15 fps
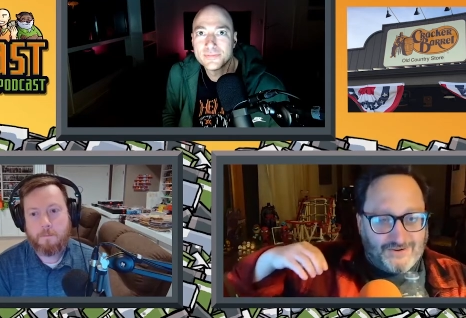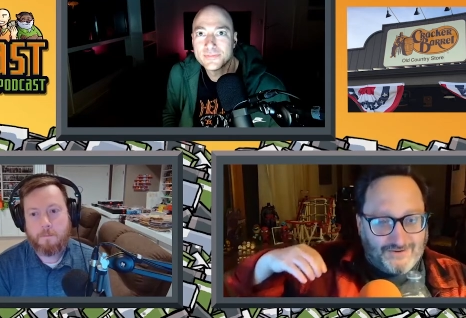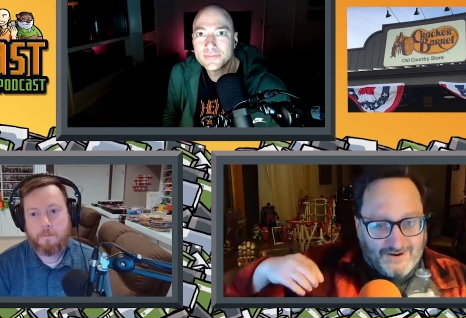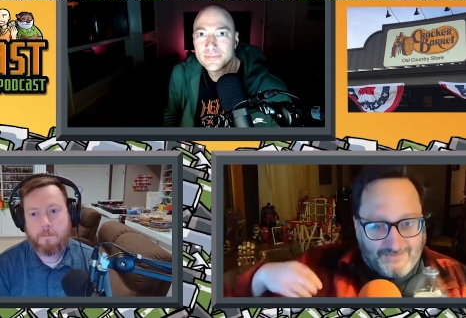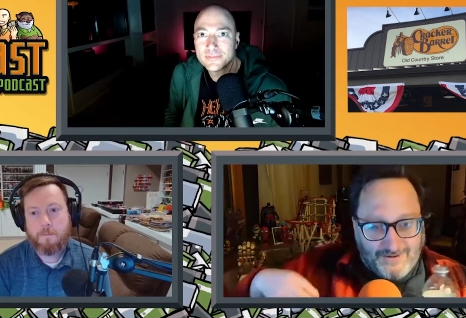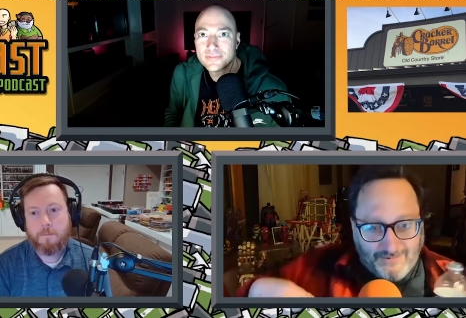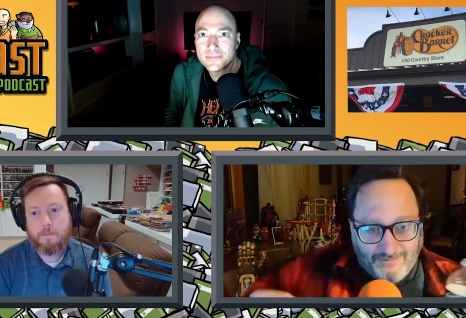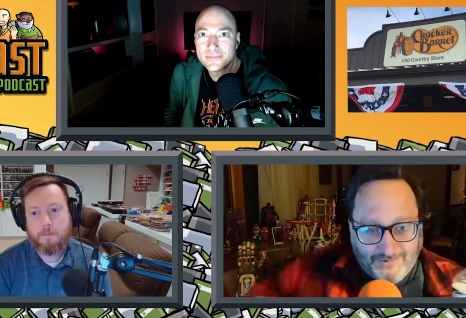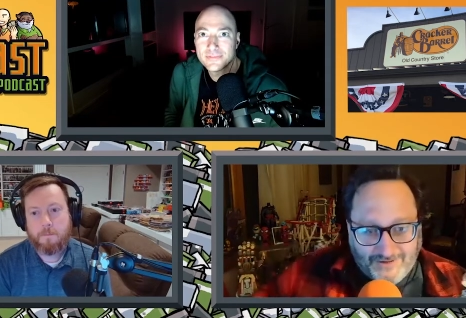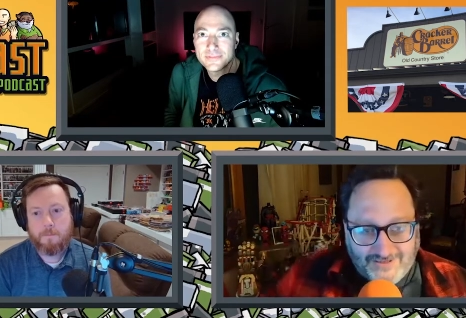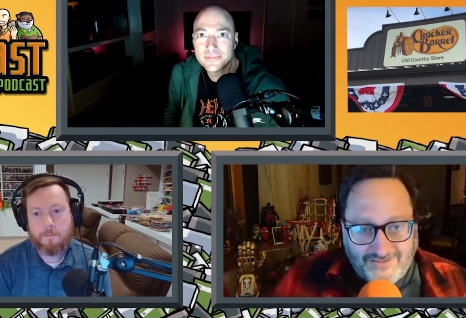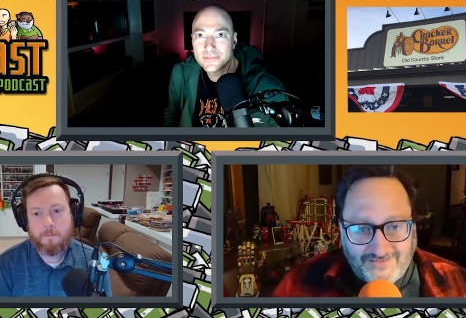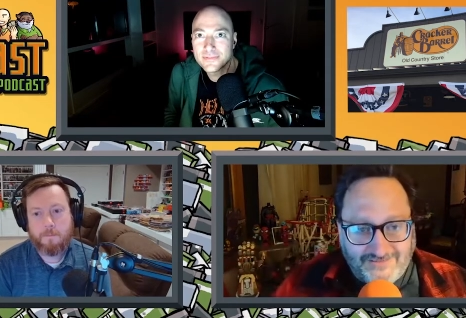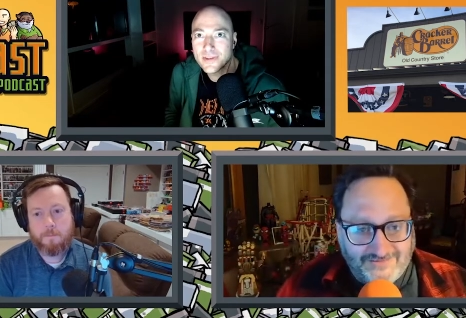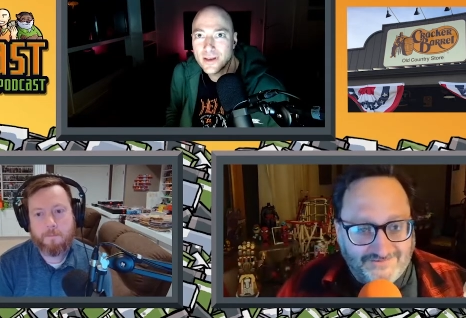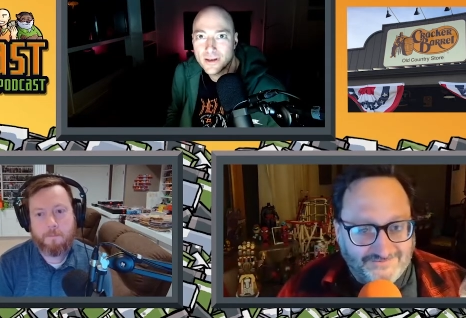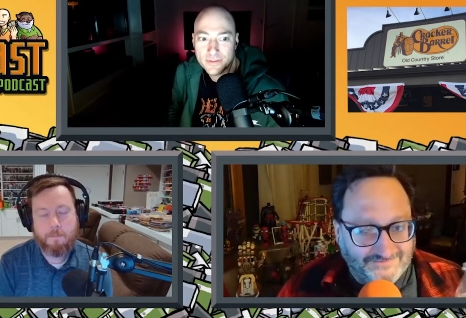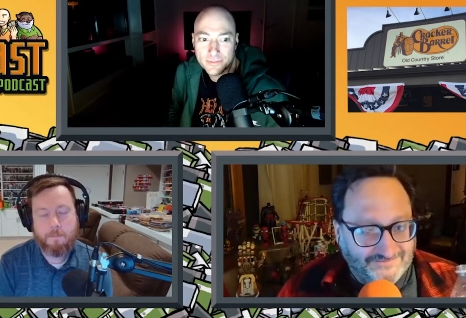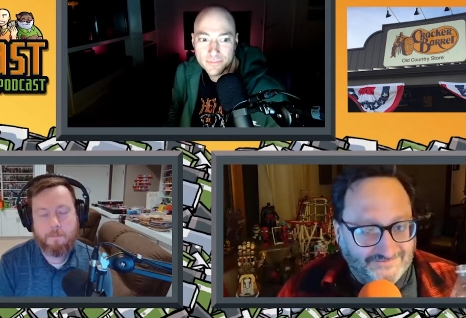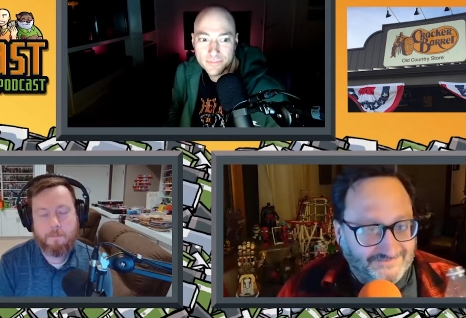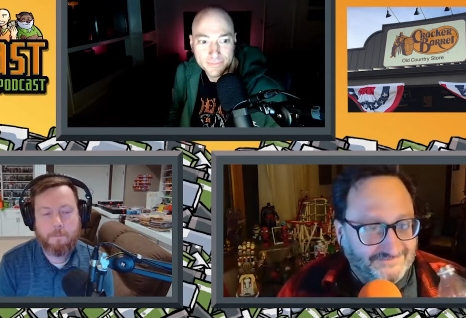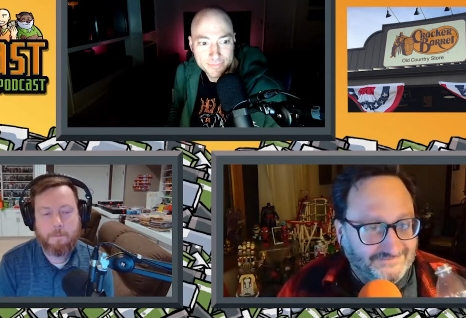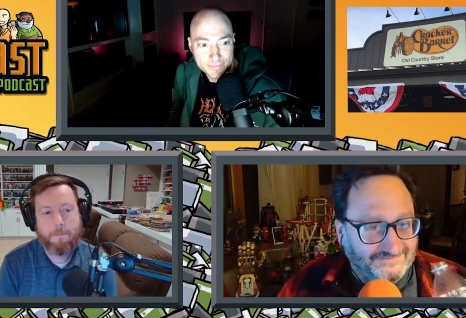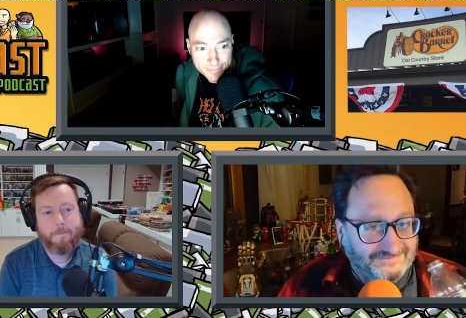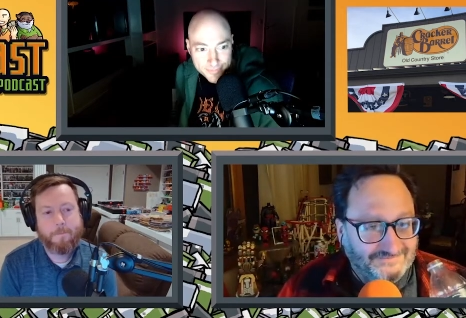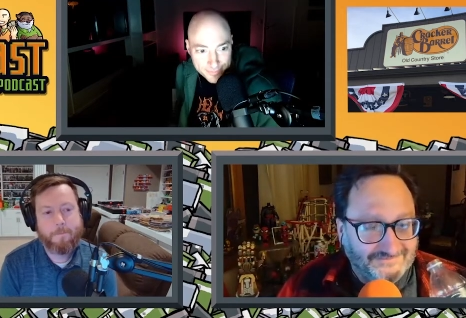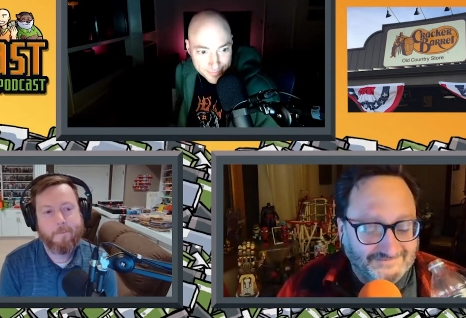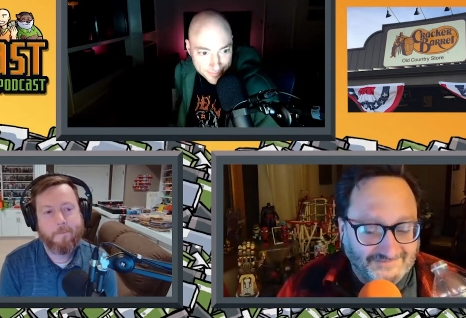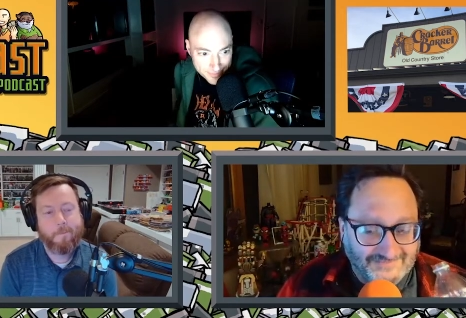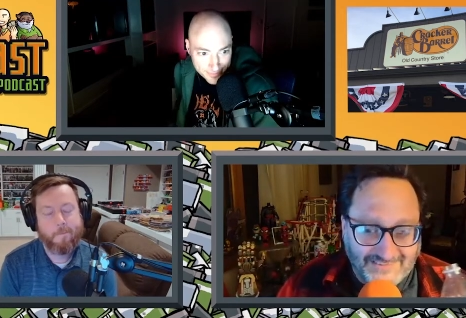Speaker 1: grab my water. Oh,
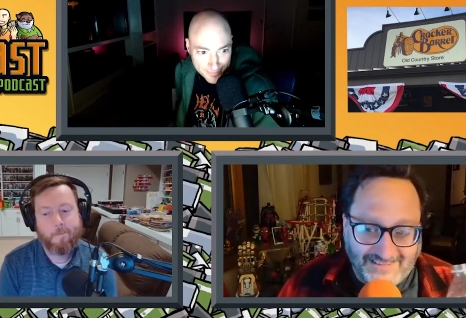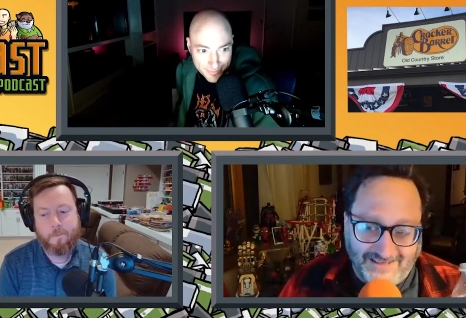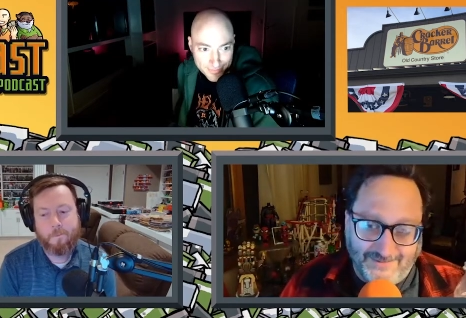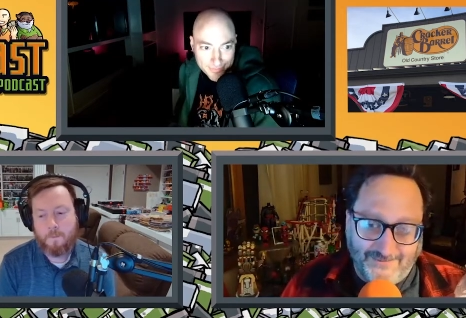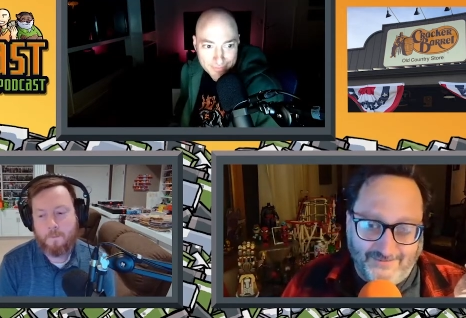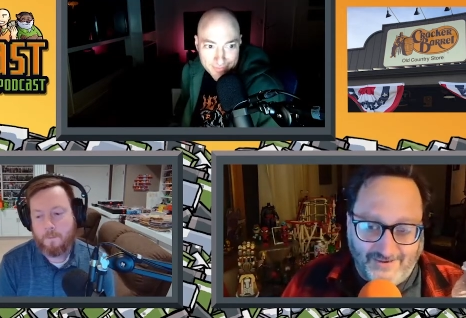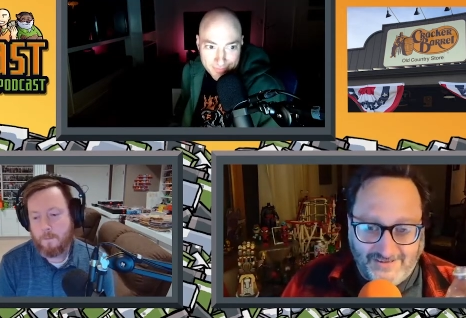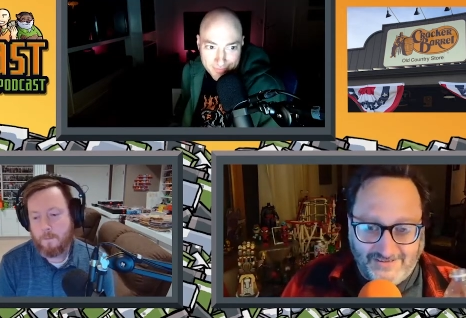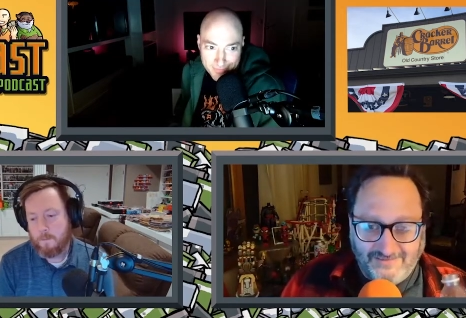yeah, I'm fine.